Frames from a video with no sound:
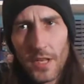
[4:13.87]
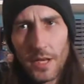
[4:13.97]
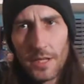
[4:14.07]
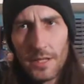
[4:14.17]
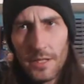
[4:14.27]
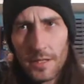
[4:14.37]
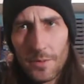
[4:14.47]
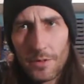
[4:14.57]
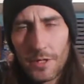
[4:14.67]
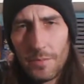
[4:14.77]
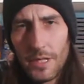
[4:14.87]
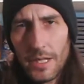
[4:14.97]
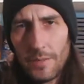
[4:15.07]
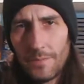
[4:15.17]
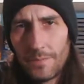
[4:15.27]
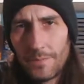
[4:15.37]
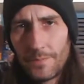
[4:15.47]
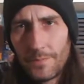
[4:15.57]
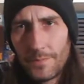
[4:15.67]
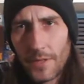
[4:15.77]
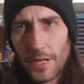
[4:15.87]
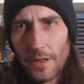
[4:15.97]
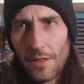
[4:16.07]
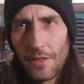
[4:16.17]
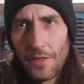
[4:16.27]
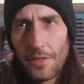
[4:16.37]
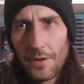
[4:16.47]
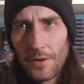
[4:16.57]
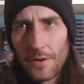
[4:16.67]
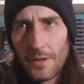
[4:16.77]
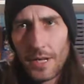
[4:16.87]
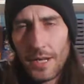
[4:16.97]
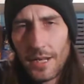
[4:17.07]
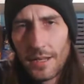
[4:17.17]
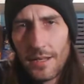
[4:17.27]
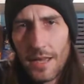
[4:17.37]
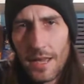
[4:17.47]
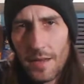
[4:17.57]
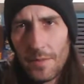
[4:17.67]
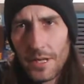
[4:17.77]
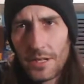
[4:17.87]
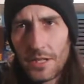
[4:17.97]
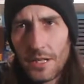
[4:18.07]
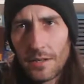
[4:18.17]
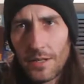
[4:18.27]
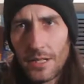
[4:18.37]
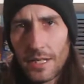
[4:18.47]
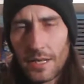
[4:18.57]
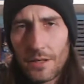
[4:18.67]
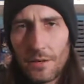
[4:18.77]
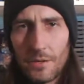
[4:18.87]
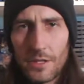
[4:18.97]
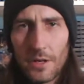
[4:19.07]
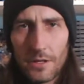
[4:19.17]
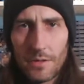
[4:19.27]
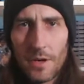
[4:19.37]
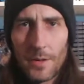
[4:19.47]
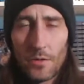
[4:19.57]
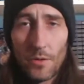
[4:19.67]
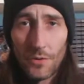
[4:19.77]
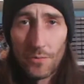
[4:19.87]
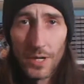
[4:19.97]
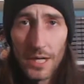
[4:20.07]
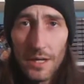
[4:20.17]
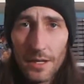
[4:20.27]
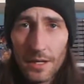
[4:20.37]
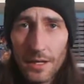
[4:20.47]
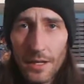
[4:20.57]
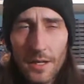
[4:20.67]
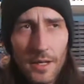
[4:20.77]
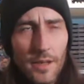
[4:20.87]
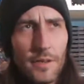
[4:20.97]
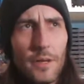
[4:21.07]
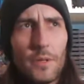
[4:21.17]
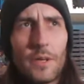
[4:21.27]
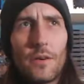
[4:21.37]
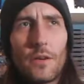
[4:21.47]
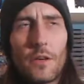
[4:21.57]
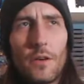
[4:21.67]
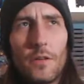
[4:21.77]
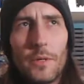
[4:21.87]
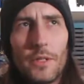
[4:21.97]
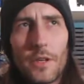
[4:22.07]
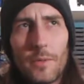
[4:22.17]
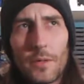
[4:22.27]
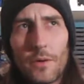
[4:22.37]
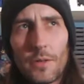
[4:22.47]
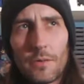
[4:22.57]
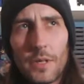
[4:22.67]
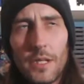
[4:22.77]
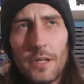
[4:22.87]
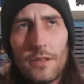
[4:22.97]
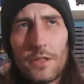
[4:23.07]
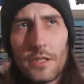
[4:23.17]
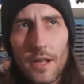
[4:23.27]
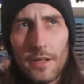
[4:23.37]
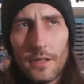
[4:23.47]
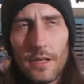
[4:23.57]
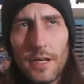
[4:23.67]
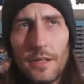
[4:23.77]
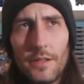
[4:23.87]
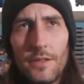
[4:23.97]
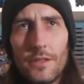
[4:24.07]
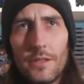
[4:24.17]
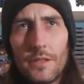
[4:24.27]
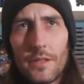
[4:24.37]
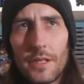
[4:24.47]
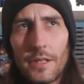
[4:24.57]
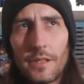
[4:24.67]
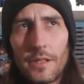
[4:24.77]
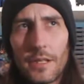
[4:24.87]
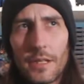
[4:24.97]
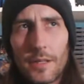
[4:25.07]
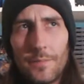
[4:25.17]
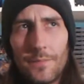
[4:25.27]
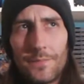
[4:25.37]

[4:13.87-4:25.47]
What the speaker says: I guess it's supposed to be like the 3rd game in a series that starts with Armored Core 3. I forget what they're all called, but there's Armored Core 3, then there's Silent Line, then there's like, I